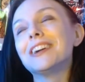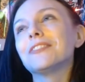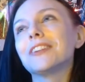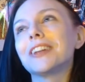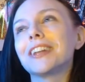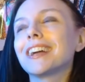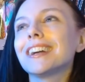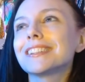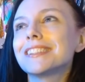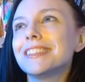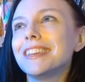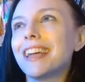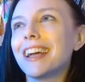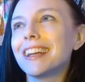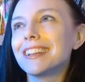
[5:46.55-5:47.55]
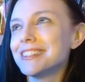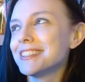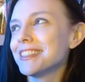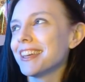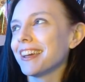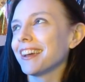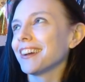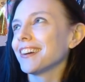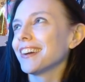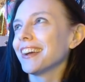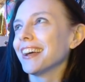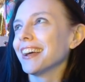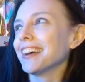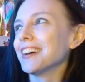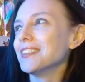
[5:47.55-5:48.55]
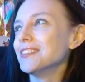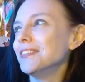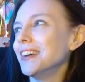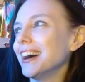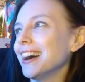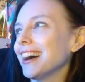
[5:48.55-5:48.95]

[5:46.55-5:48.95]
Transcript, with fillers: when it got to the end there, um,